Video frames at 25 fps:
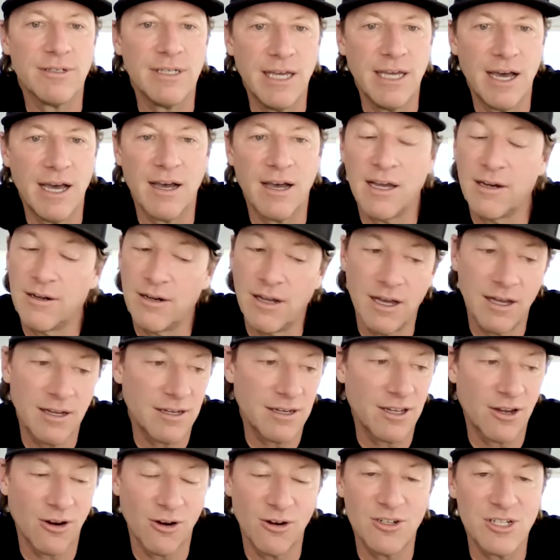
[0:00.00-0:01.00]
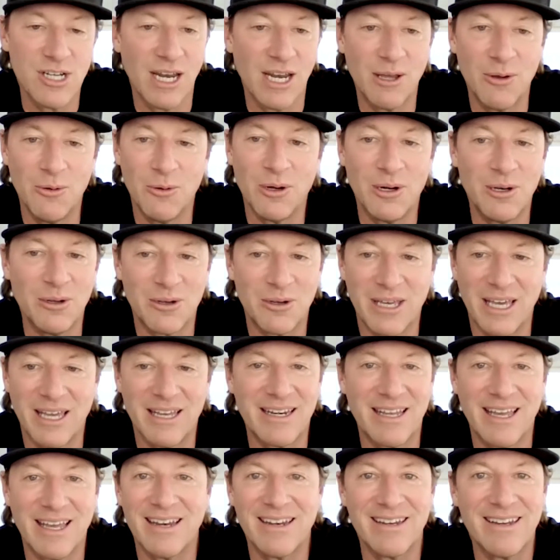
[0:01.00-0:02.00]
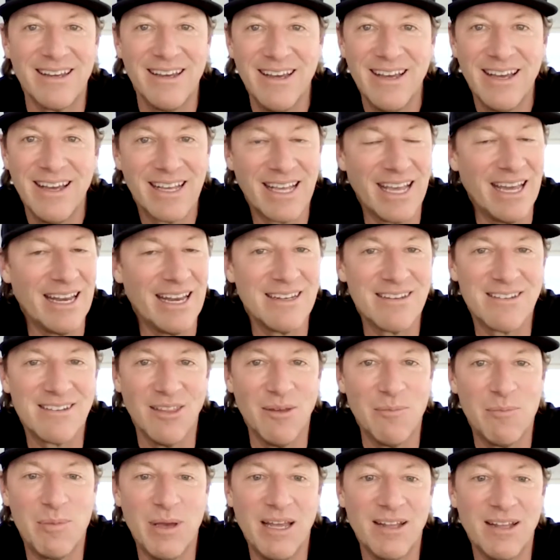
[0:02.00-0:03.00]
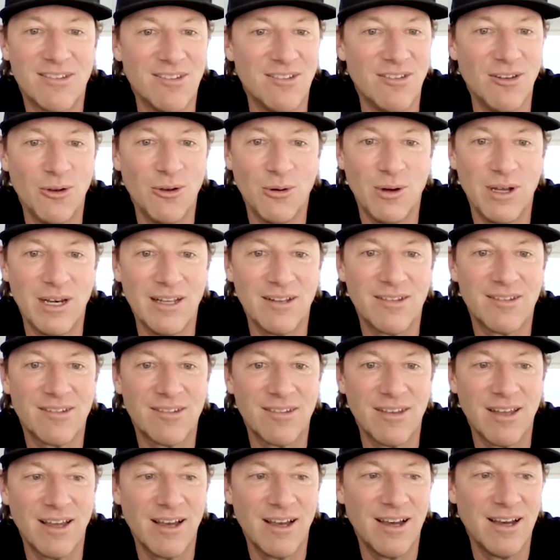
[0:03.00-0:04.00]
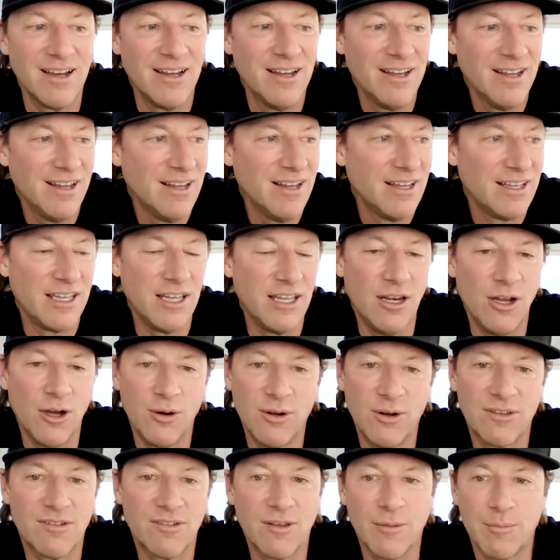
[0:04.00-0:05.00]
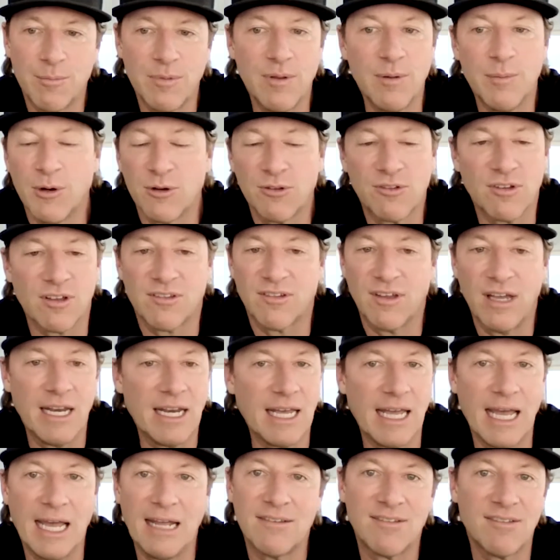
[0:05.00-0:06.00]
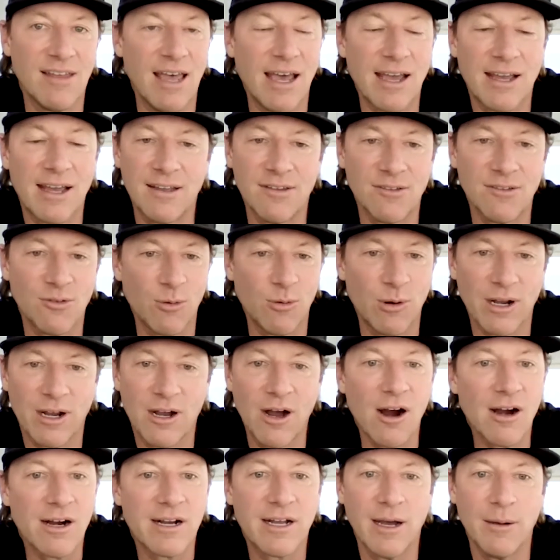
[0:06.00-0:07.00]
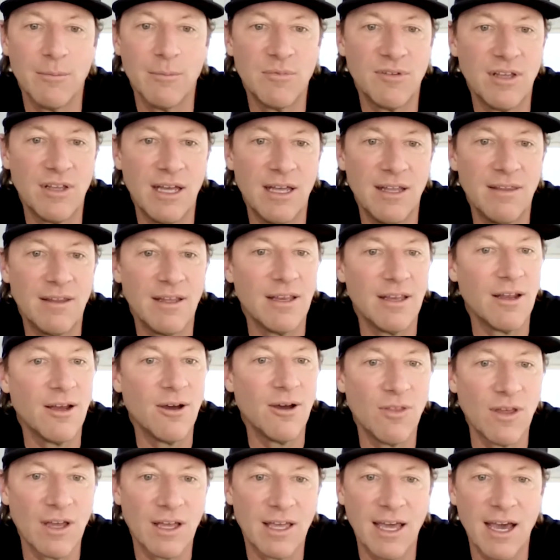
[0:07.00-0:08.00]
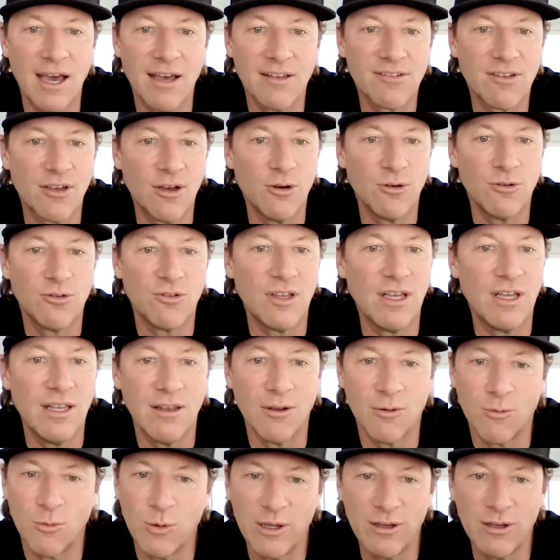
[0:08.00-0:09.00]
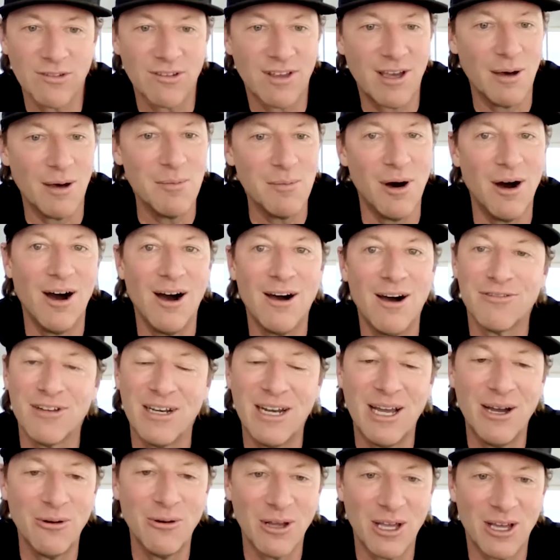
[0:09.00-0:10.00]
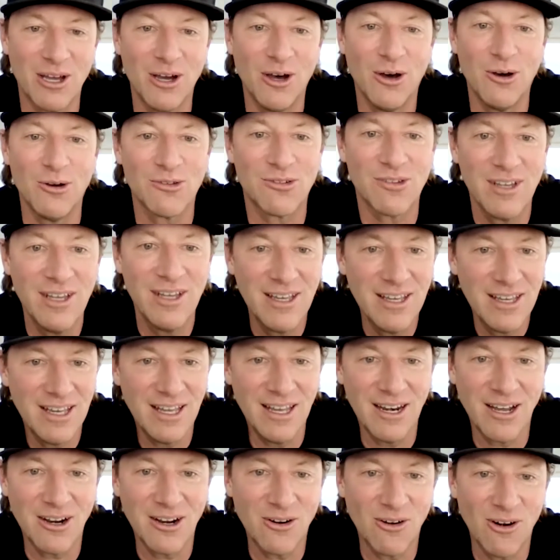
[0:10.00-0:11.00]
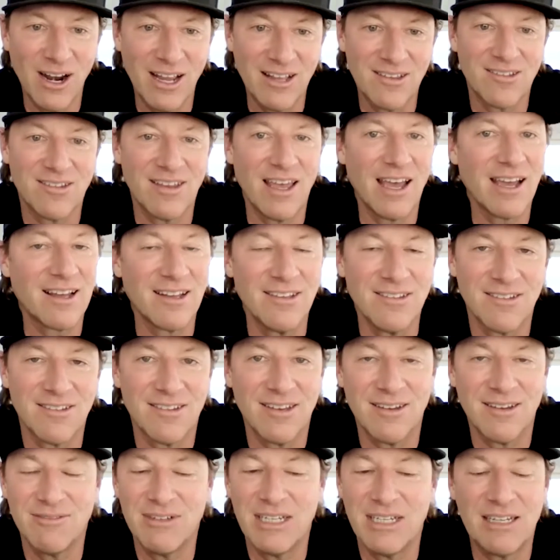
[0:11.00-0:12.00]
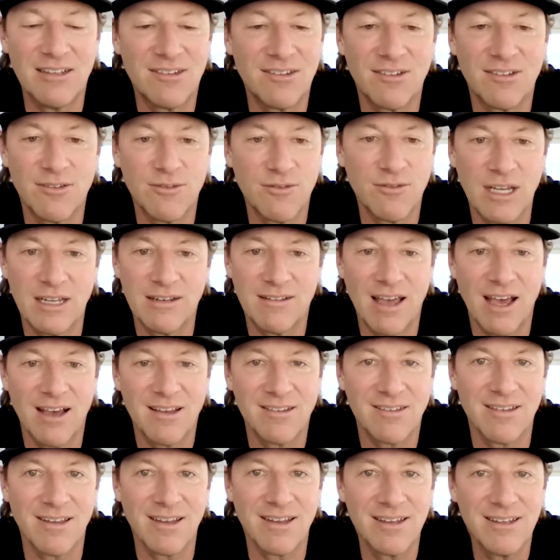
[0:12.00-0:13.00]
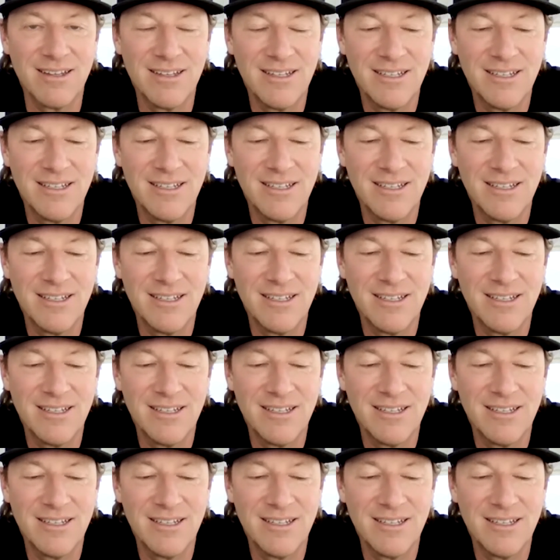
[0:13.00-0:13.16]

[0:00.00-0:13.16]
Yeah, i I encourage anyone who can get get into the pits to do it. It's uh, you know it's the, the most exciting eight seconds when a car comes in. You know the gas goes in, the wheels come off, and out it goes in under eight seconds. I mean it's fantastic.